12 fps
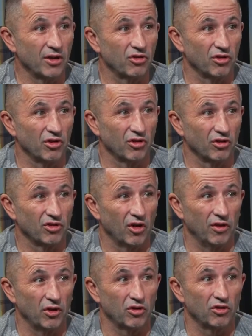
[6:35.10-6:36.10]
is
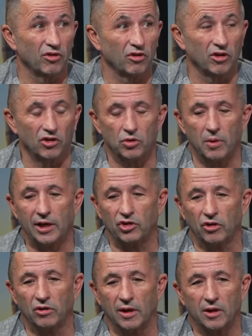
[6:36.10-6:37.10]
the
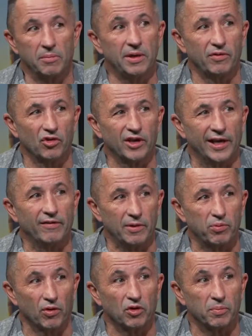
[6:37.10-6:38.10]
situation. So it's a bit of a scary
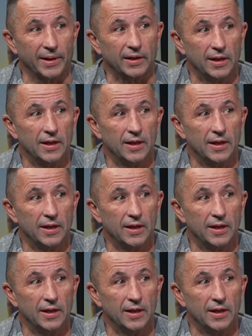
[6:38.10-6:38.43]
prospect.